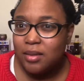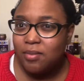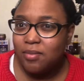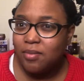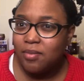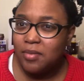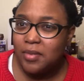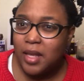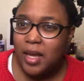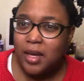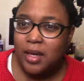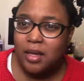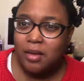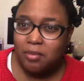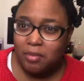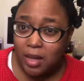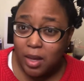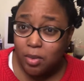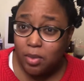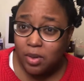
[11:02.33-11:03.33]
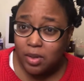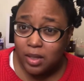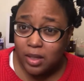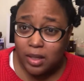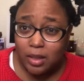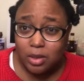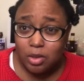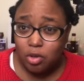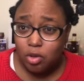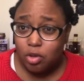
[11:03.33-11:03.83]
that could maybe
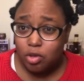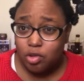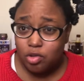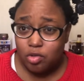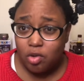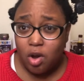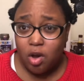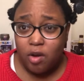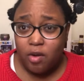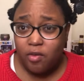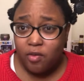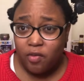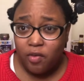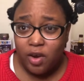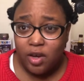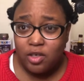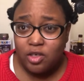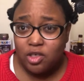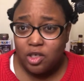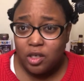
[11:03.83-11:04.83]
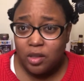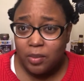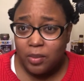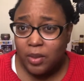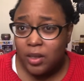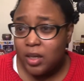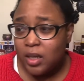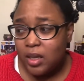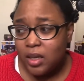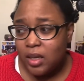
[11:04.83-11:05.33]
lead to a stronger friendship.
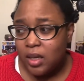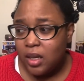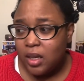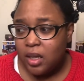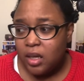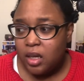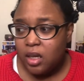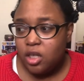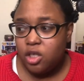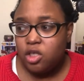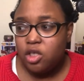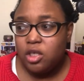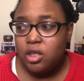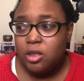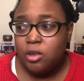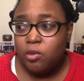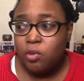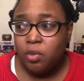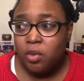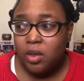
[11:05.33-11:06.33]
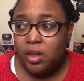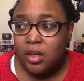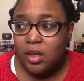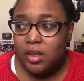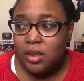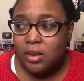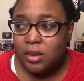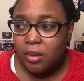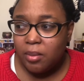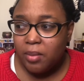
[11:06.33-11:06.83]
She's
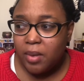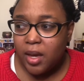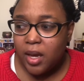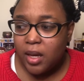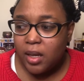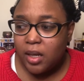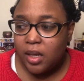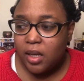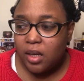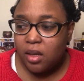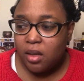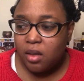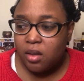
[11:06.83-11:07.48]
really somebody